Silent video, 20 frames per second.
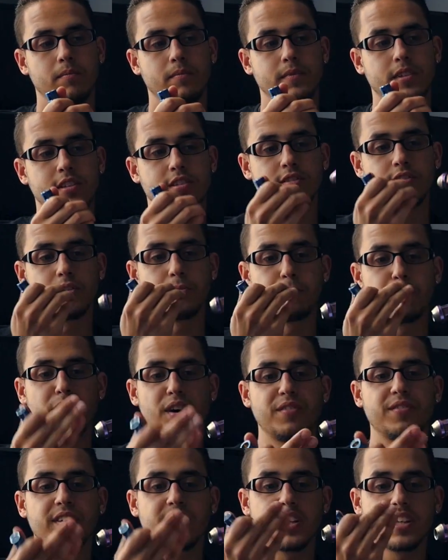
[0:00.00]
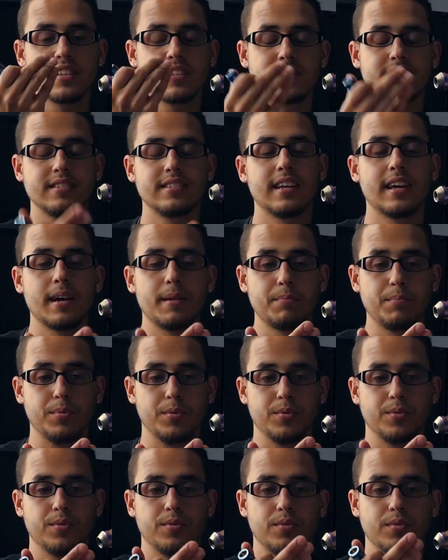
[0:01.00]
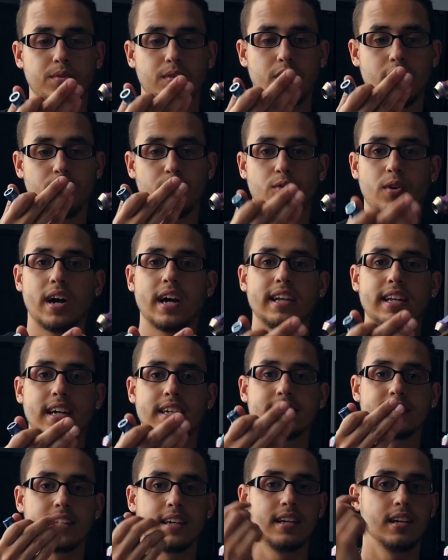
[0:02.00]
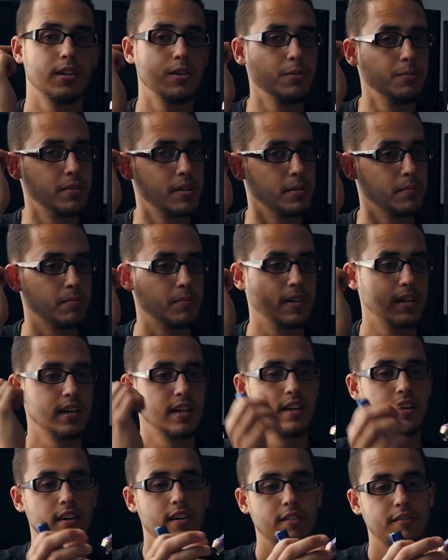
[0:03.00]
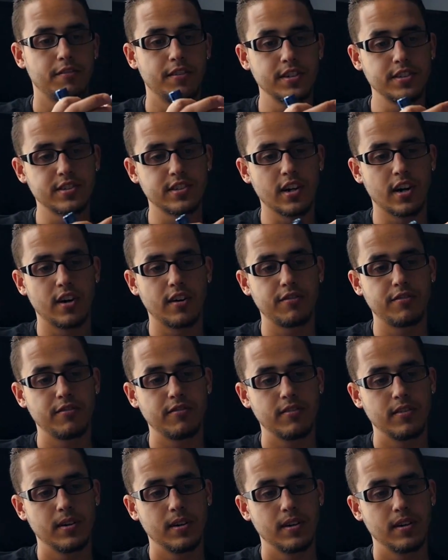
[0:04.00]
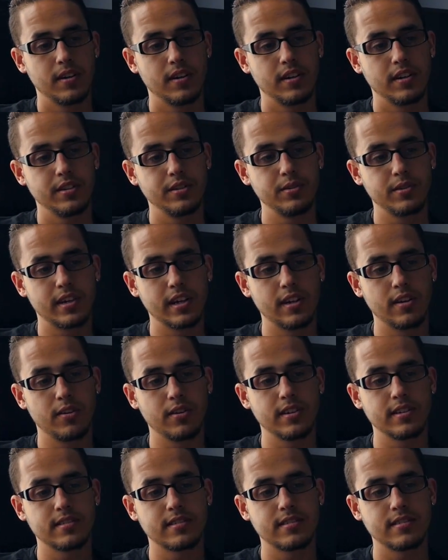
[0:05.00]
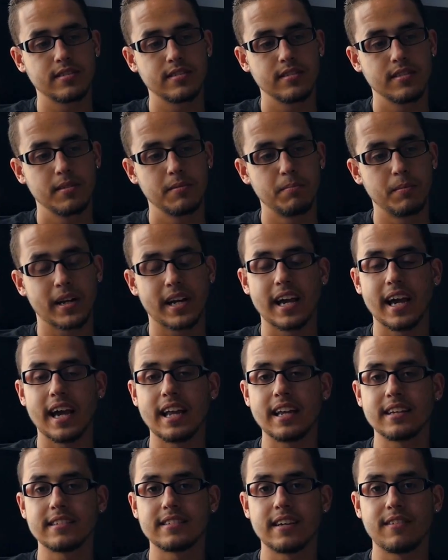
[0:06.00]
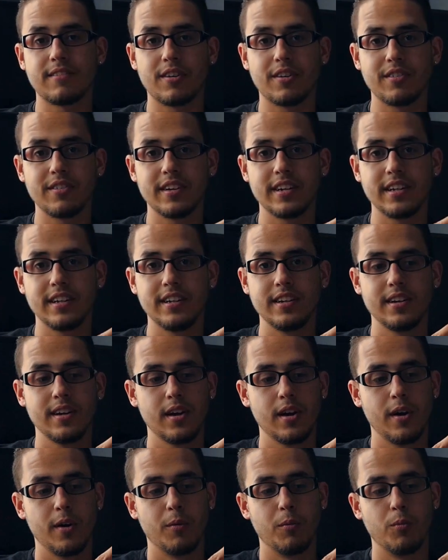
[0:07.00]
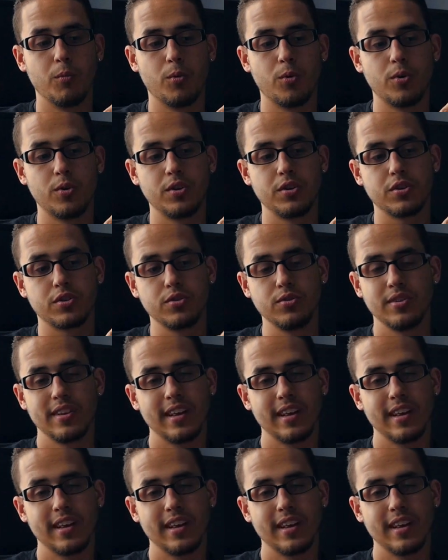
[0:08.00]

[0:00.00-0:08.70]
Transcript: This is a perfect example of why not to get aluminum. First off, you can notice mechanics have already worn through